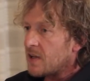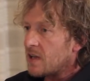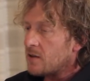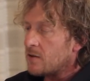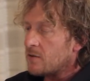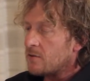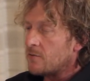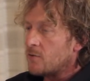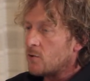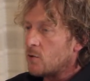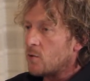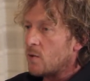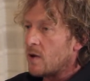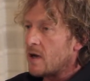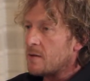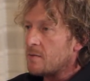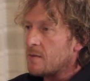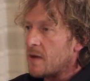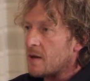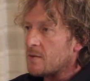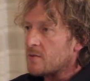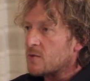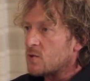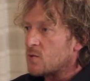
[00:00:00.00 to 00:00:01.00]
The four-way
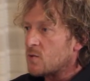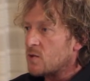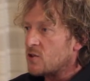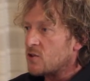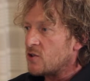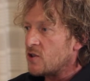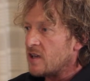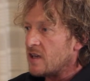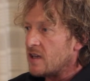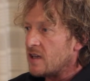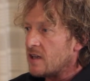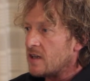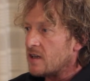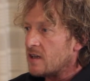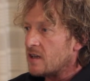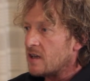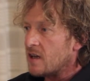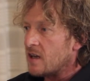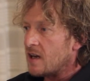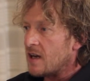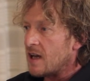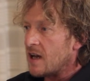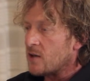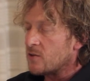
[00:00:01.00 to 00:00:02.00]
map switching
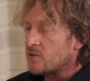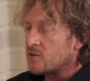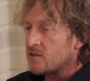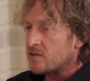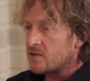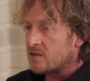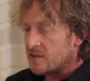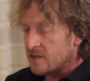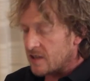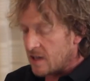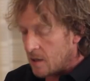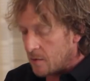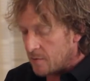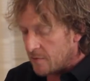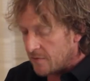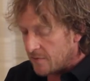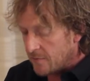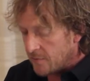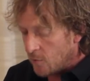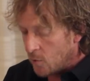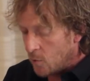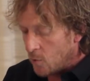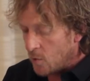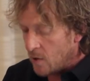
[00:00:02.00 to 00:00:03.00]
allows us to set up
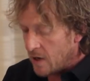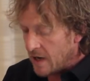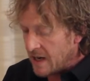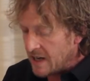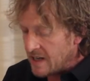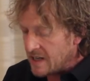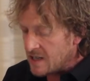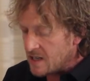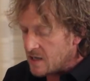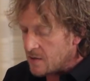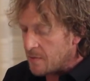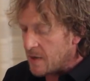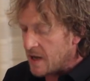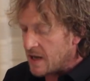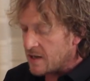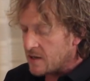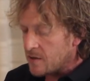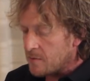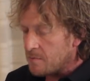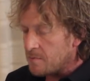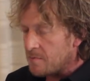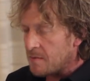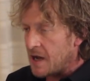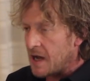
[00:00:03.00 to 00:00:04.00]
4
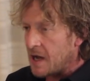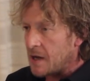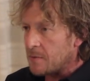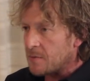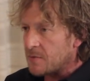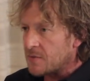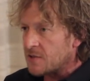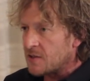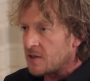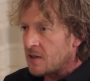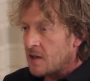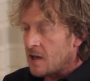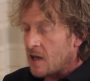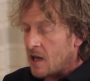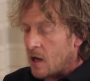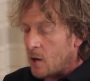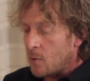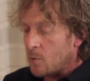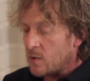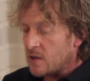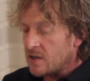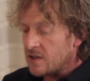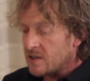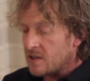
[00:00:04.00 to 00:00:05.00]
independent maps,
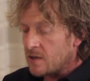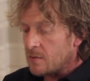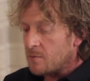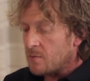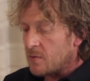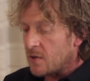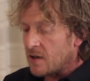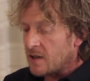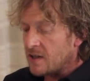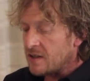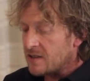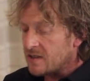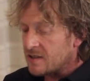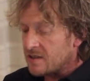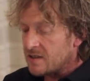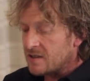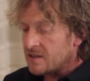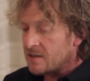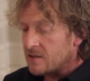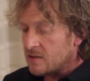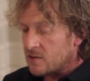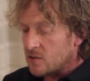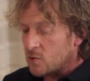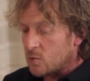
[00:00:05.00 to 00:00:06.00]
and we simply
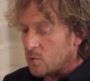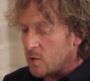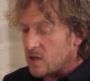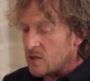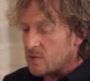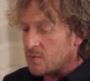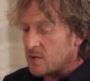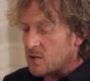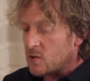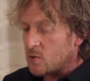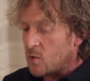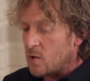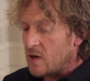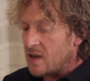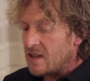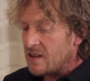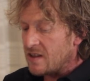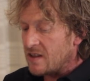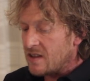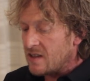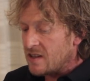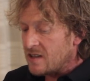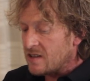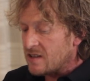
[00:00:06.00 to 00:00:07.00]
switch
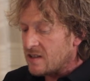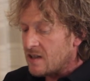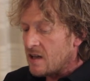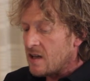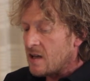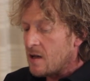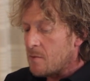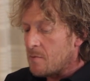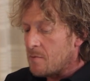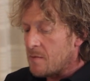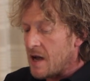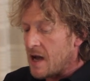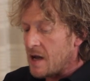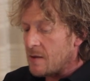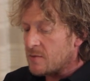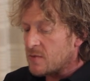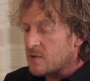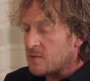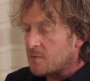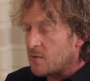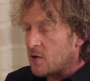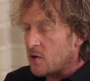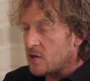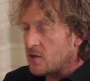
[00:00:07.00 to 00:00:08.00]
between these
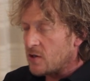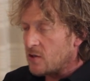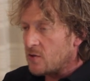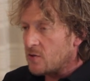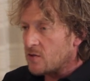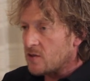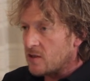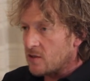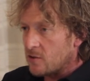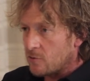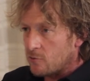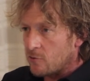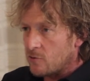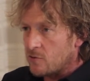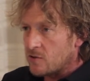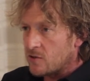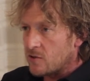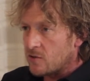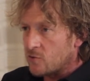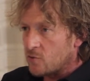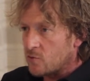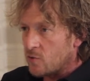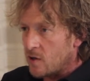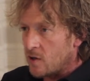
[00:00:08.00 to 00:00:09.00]
maps by using the cruise
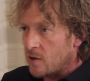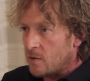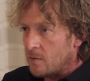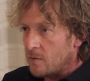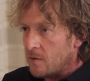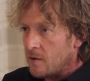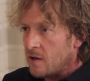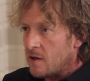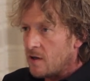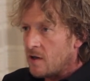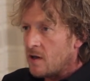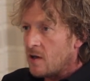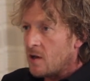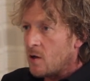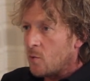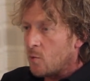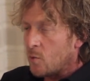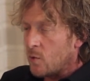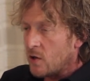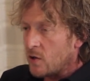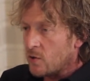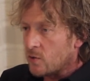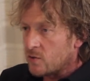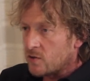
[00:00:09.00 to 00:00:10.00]
control.
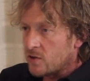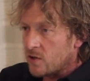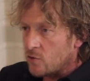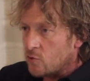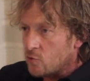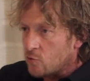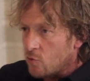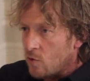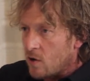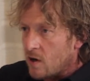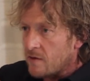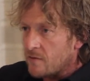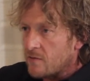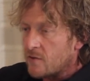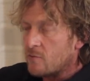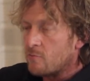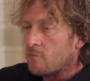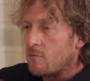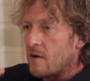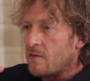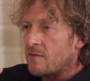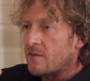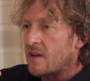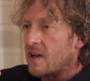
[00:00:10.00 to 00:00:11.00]
We also drive the
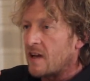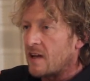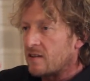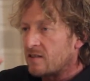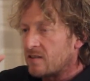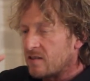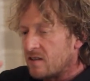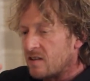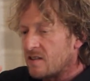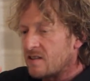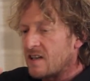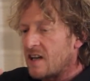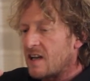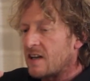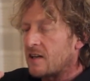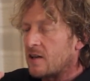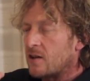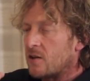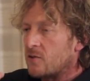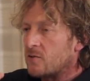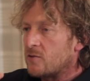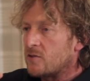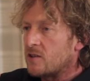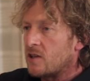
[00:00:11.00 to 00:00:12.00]
rev count to the
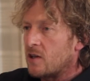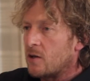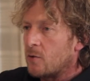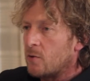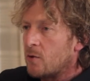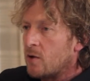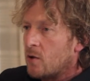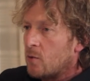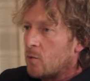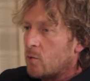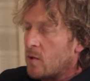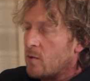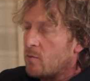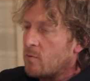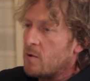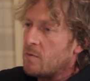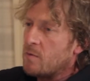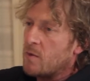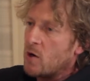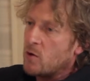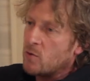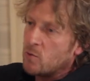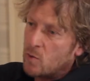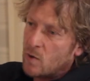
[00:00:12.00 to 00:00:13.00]
tacho, so when we're
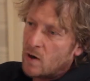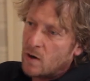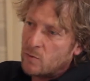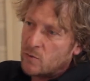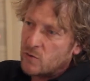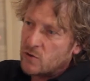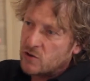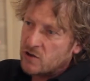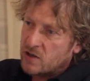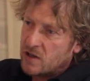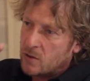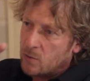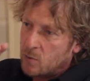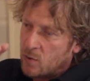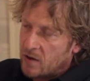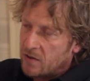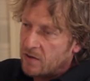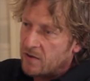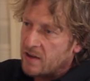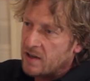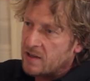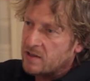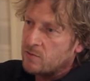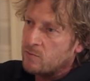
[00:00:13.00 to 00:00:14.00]
in mode 1 we're saying
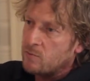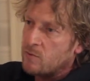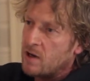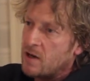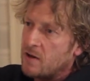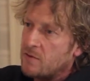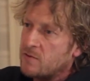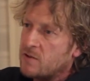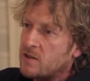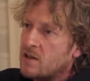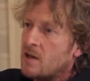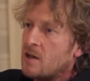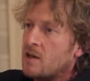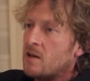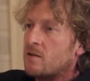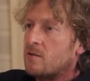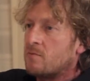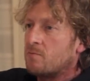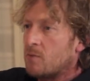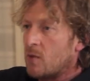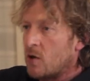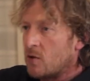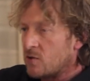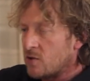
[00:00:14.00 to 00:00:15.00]
1000 revs,
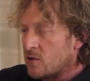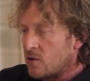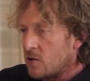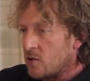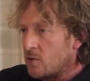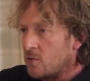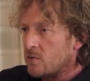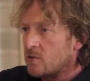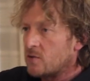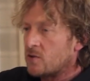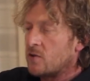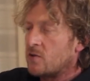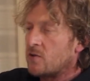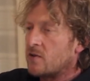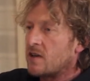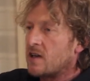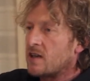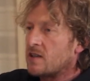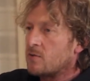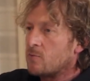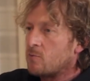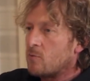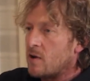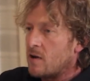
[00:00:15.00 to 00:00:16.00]
mode 2
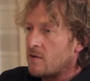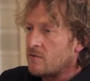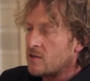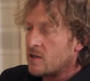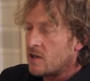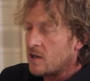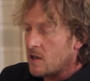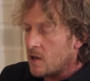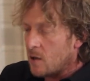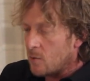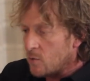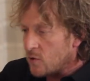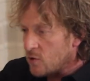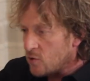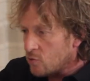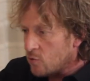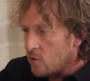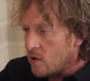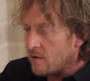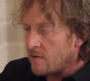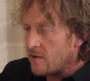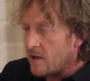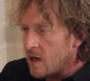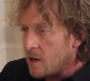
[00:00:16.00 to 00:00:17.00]
2000 revs, and we
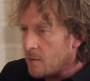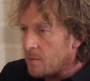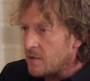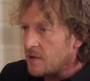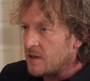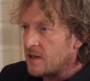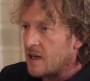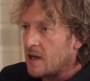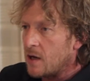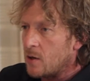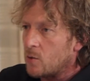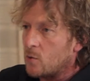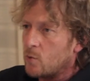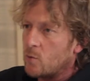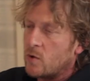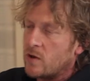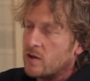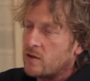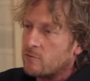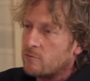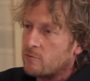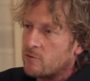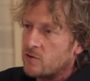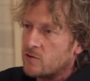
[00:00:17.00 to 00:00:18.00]
drive it up and down
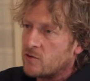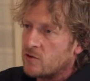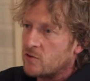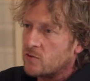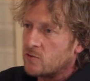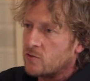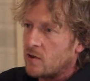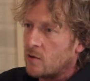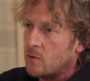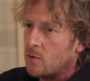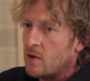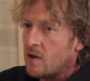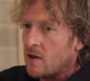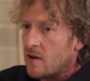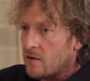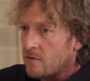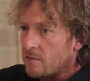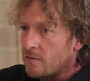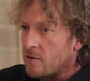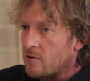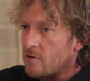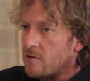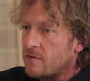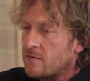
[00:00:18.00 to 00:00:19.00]
with the cruise control.
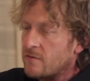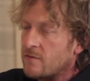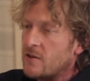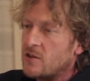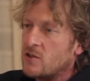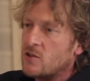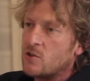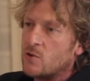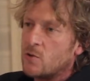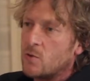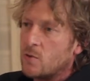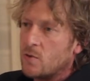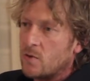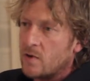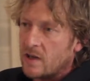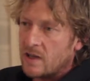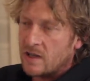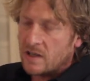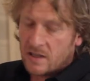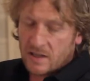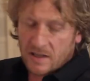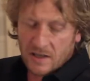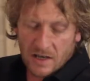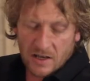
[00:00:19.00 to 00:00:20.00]
A very visual
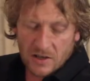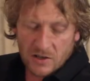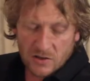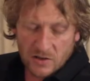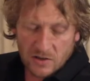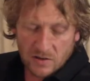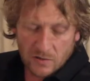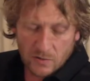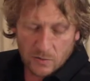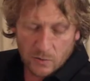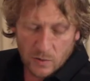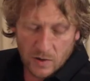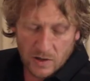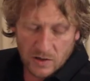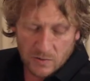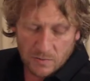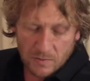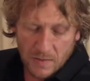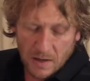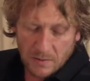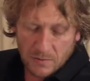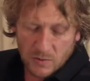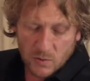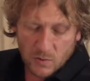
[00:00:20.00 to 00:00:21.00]
indication of which
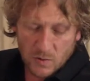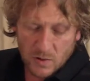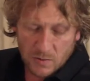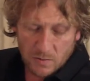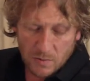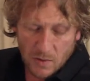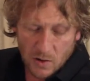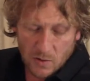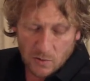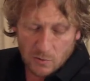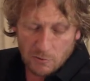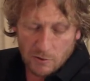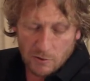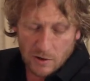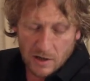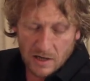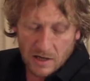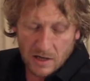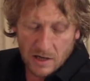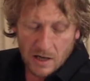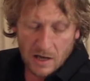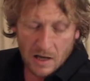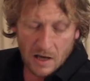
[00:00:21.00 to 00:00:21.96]
map switch mode we're in.